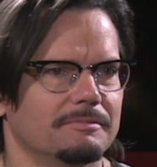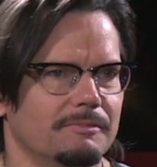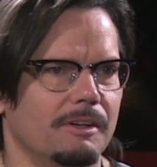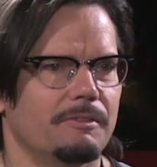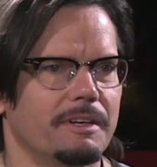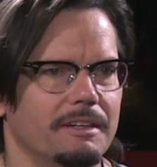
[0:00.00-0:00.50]

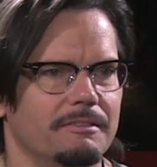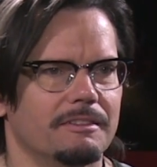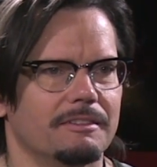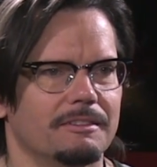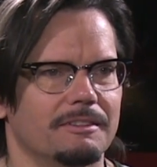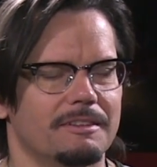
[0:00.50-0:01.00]
We have
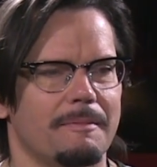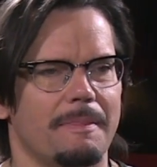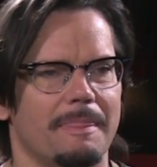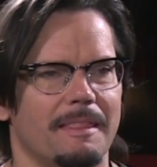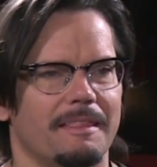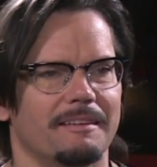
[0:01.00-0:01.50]
we have
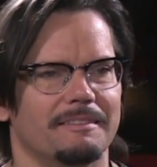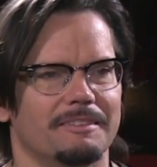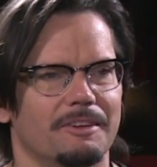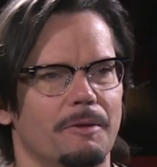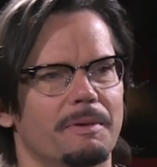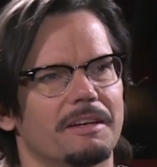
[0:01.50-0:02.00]
kings.
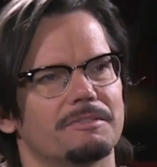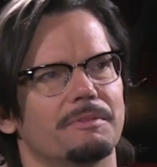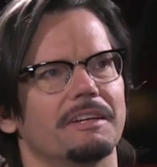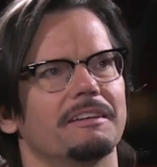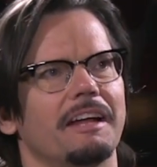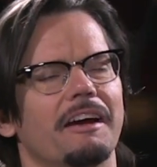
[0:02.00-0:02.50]
No, because
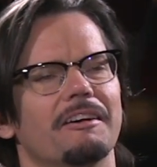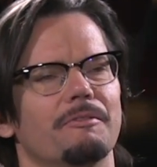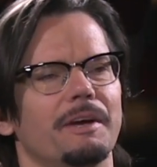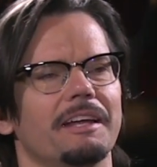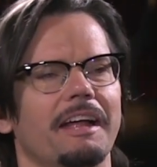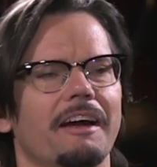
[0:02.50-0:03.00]
we inherit
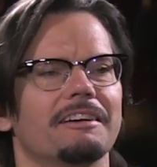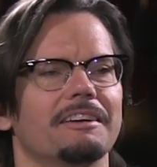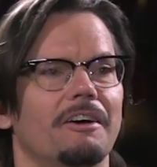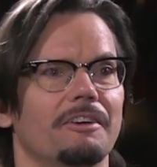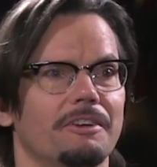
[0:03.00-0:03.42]
we inherited all